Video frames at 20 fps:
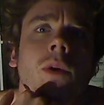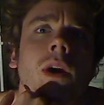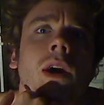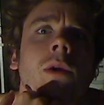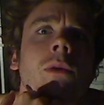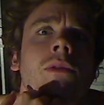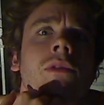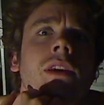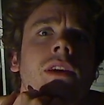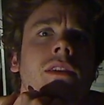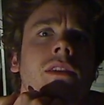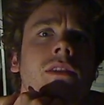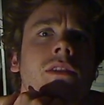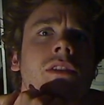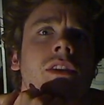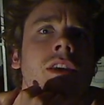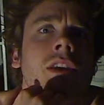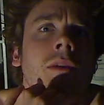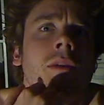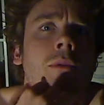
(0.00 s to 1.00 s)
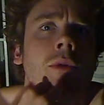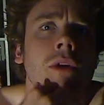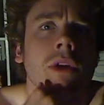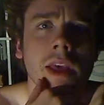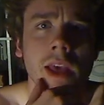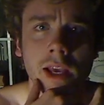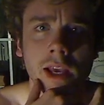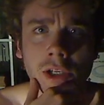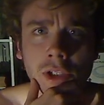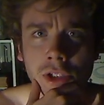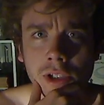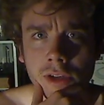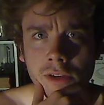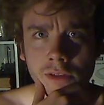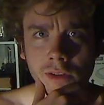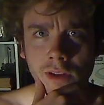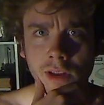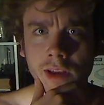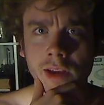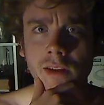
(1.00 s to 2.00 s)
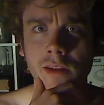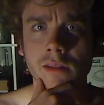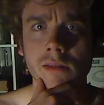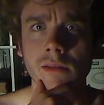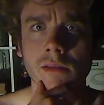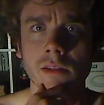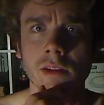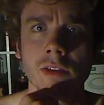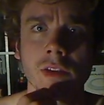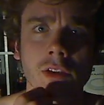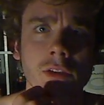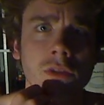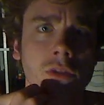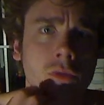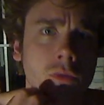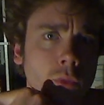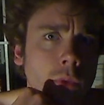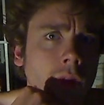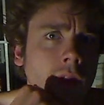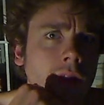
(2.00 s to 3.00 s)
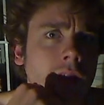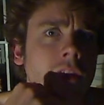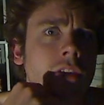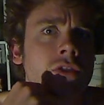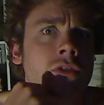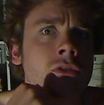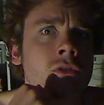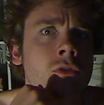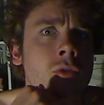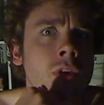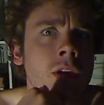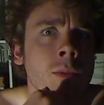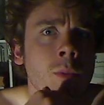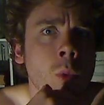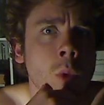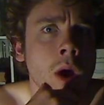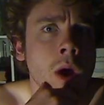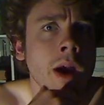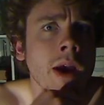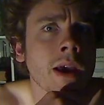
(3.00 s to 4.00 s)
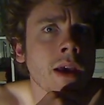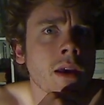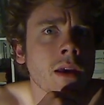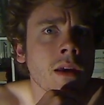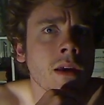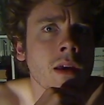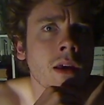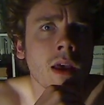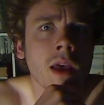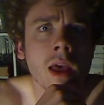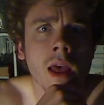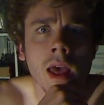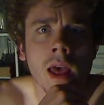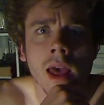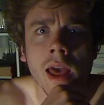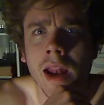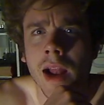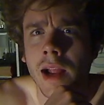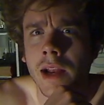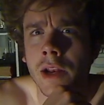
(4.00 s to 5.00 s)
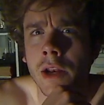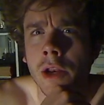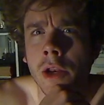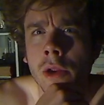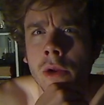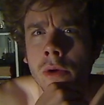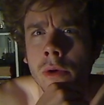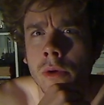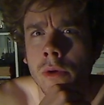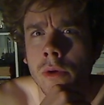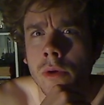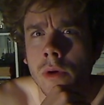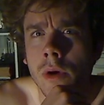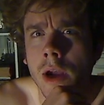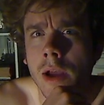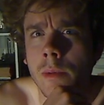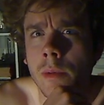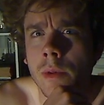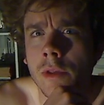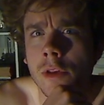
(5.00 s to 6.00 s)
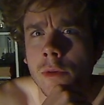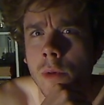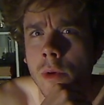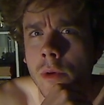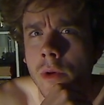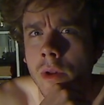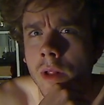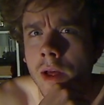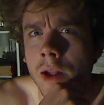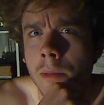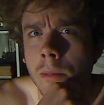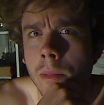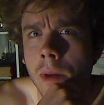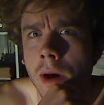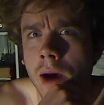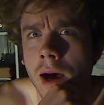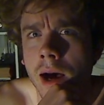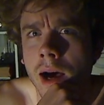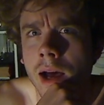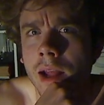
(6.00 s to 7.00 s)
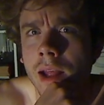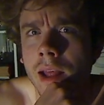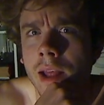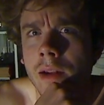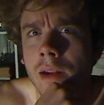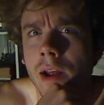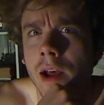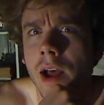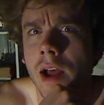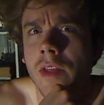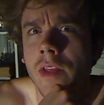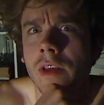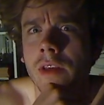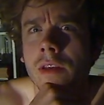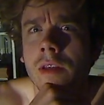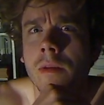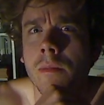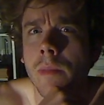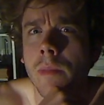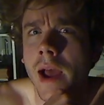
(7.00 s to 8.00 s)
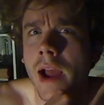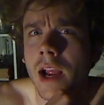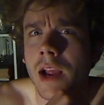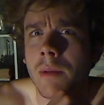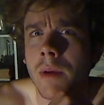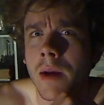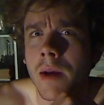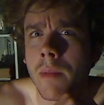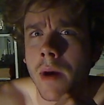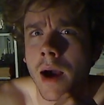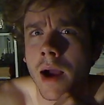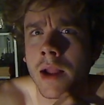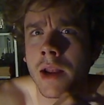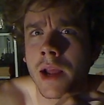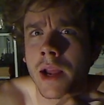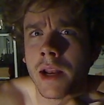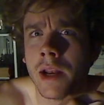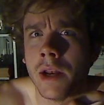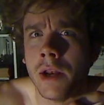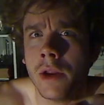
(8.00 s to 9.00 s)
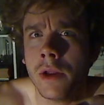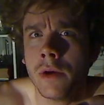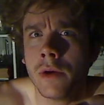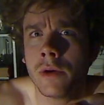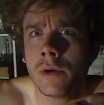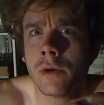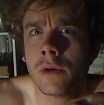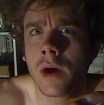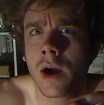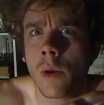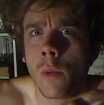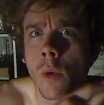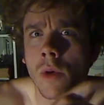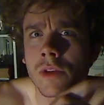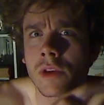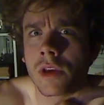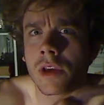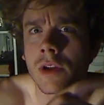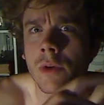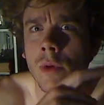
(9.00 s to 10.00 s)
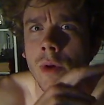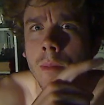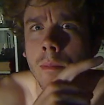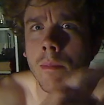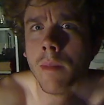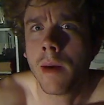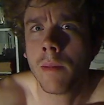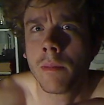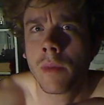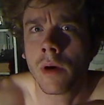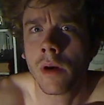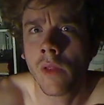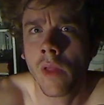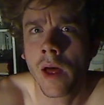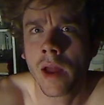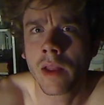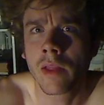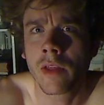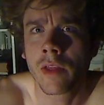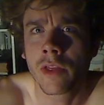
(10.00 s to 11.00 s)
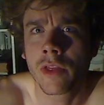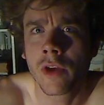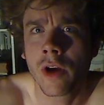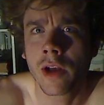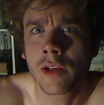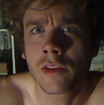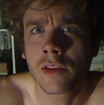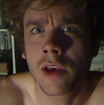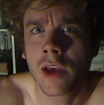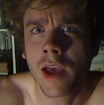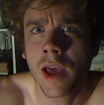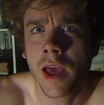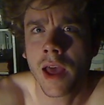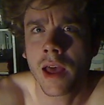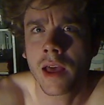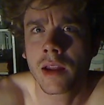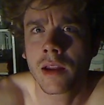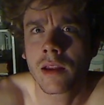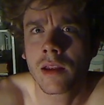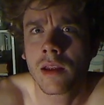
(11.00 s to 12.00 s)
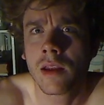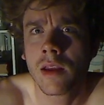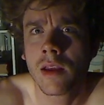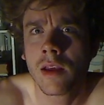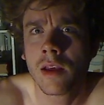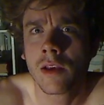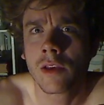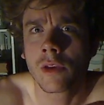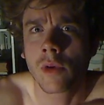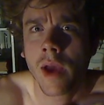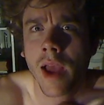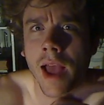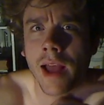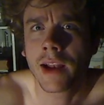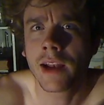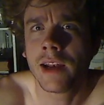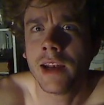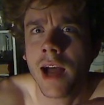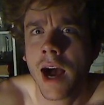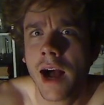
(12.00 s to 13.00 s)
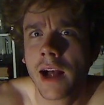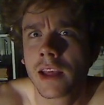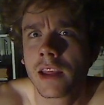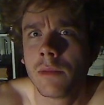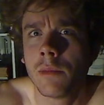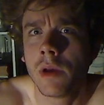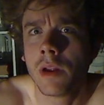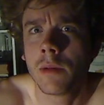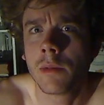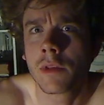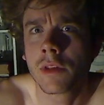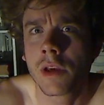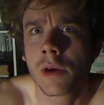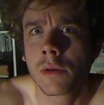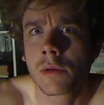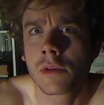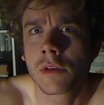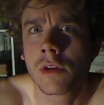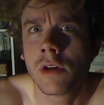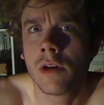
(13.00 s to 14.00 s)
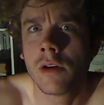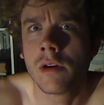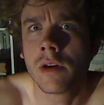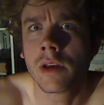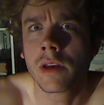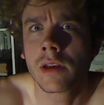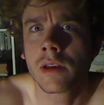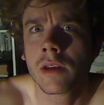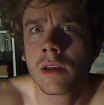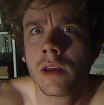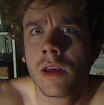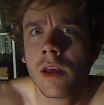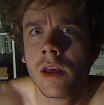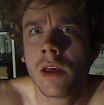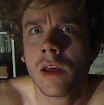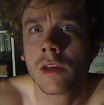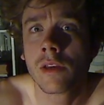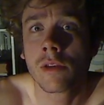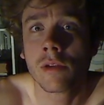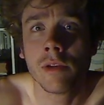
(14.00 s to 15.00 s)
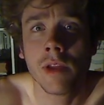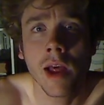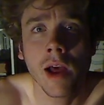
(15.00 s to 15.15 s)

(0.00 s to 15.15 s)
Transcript: where I was like seeing communication as like in a really extreme way and I knew I'd been smoking a lot of pot, and I think in the back of my mind I knew I wasn't going to remember a lot of the thoughts I had, so I had to document them as I was going. So